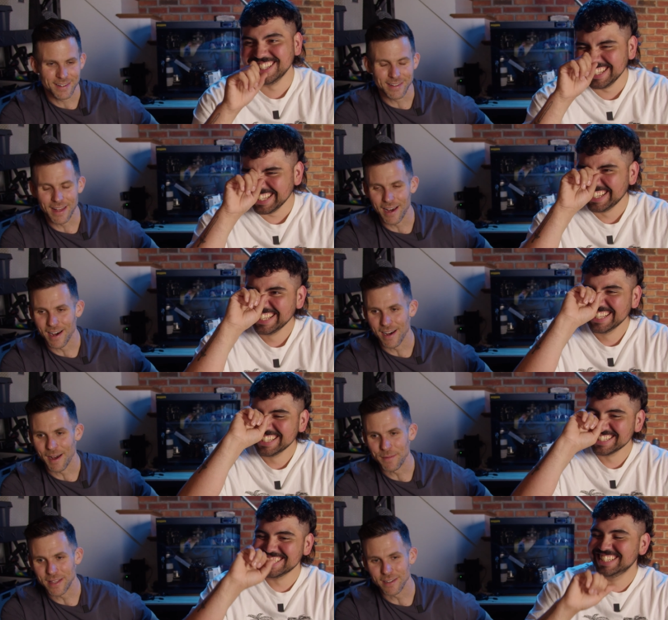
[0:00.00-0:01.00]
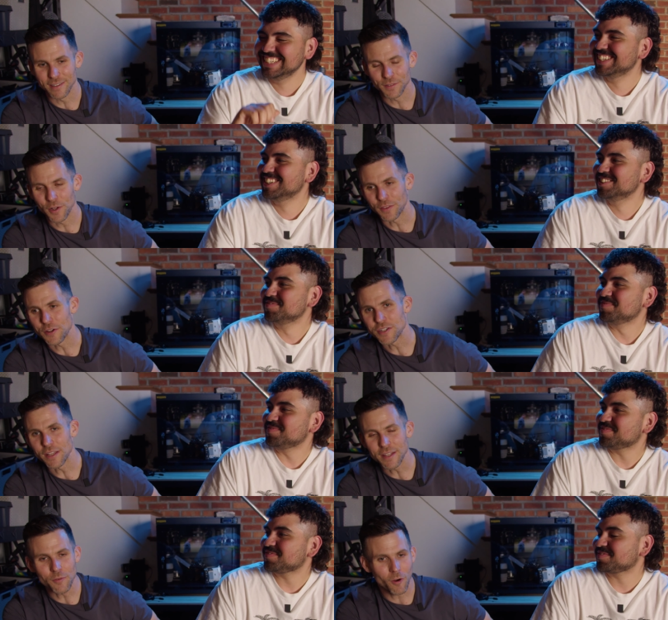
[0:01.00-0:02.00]
Speaker 1: yeah, I mean, look, there's
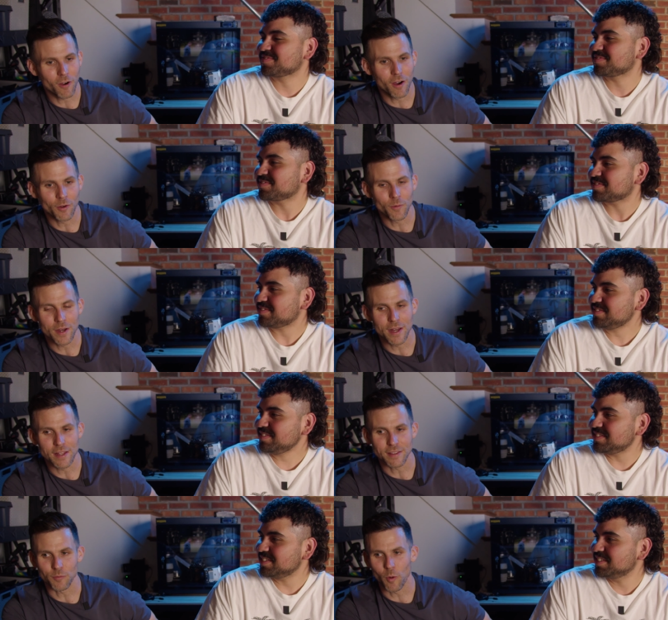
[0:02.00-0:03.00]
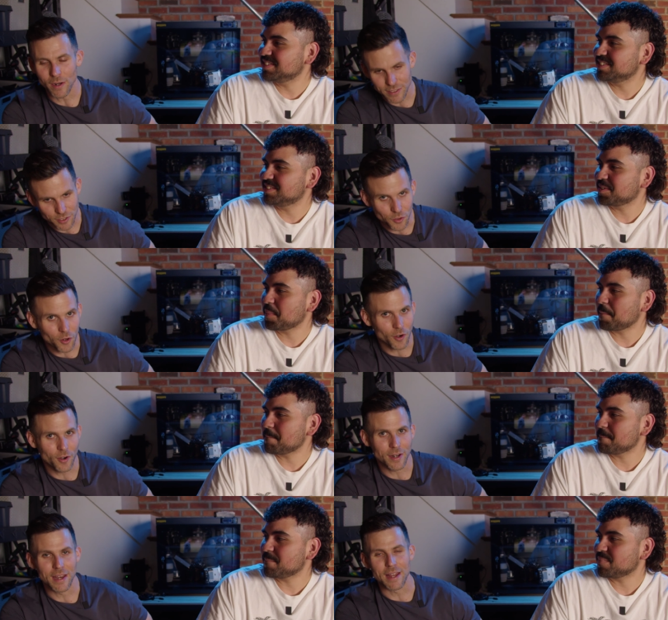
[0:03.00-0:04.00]
nothing wrong with wanting to
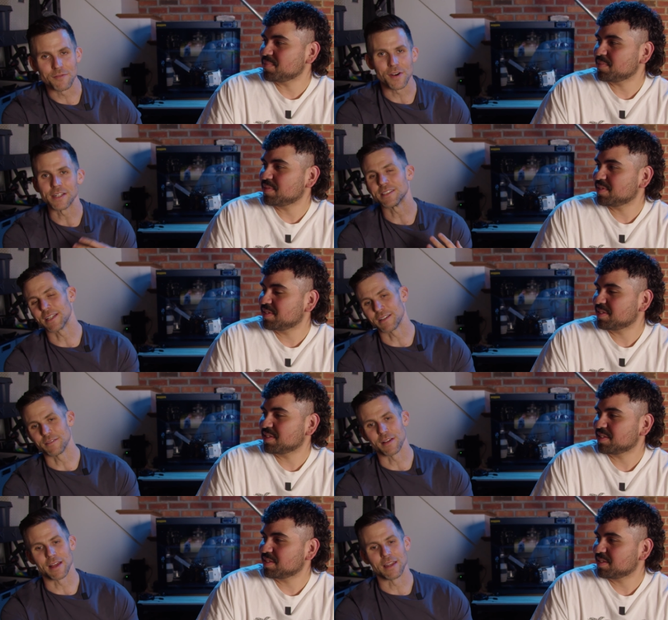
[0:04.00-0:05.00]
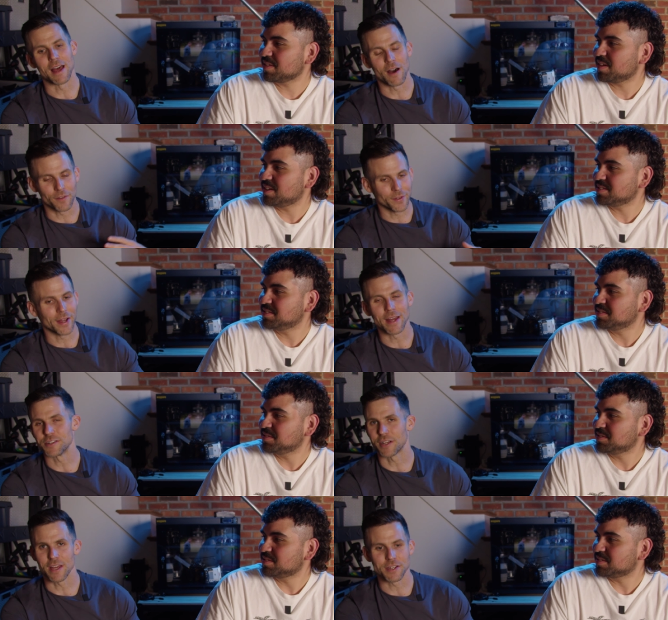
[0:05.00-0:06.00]
learn and investing in, in online
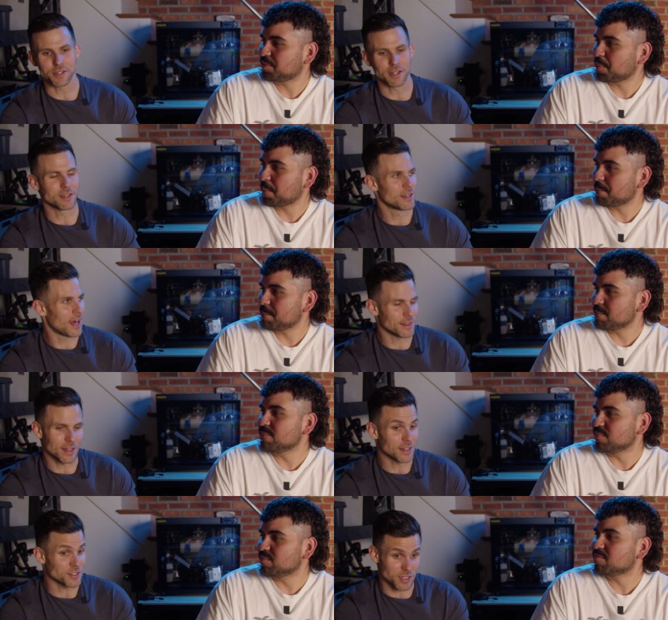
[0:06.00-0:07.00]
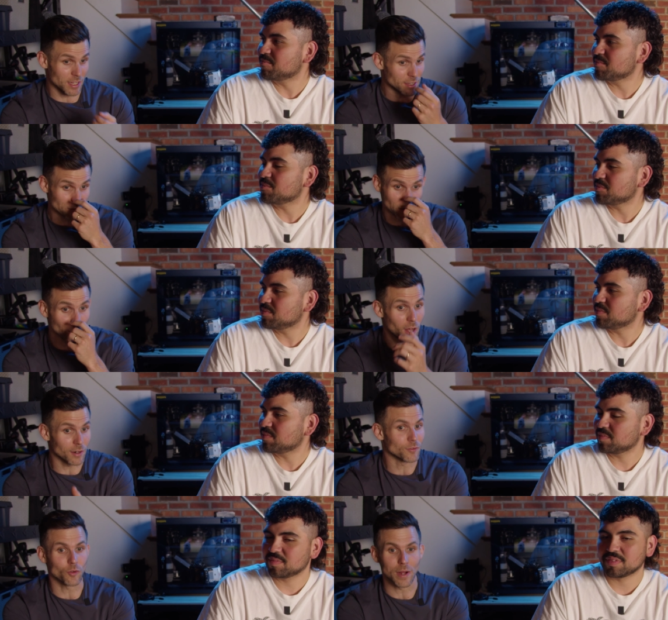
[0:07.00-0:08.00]
education. I think it's I think there's a lot
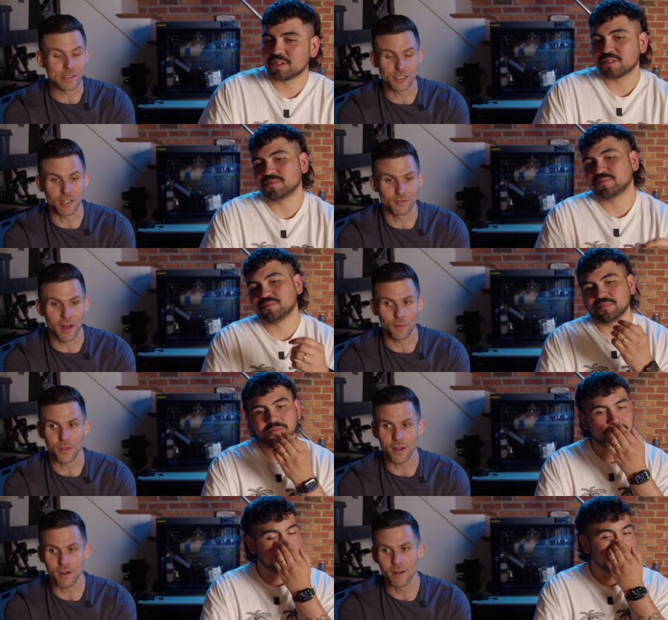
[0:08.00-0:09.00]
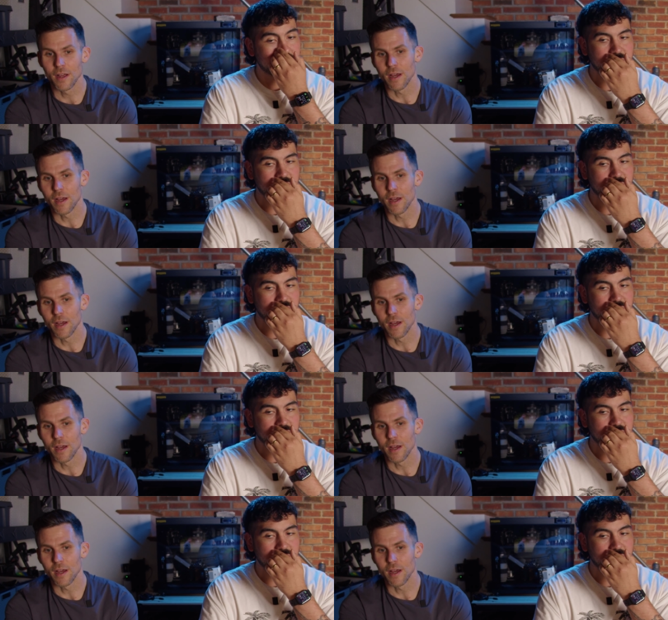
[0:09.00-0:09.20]
of great stuff out there.